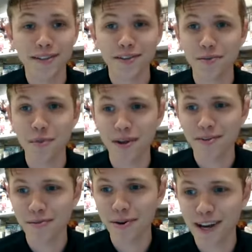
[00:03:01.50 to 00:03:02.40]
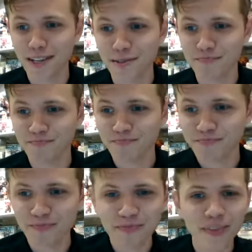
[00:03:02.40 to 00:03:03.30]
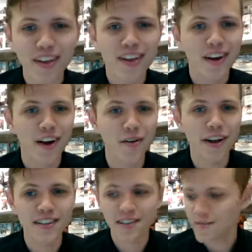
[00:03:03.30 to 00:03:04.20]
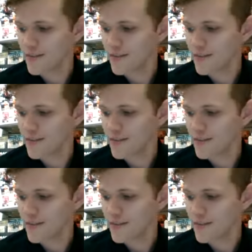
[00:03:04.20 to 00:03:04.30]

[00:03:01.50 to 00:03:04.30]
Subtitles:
that's a little bit better for you guys. All right.